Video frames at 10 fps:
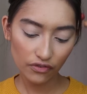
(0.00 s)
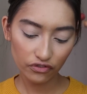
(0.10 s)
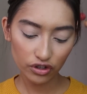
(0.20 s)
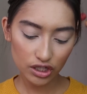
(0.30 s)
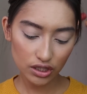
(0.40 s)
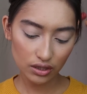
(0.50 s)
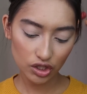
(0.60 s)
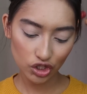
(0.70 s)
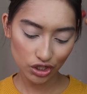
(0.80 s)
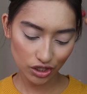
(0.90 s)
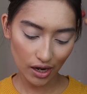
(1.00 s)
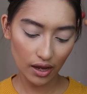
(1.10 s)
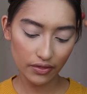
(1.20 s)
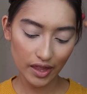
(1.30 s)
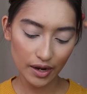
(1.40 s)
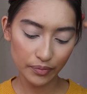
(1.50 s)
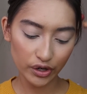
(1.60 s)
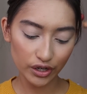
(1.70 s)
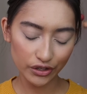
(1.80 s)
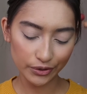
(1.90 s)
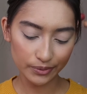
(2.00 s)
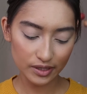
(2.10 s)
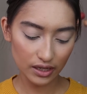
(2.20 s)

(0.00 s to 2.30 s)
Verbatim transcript: The first shade that I'm going to use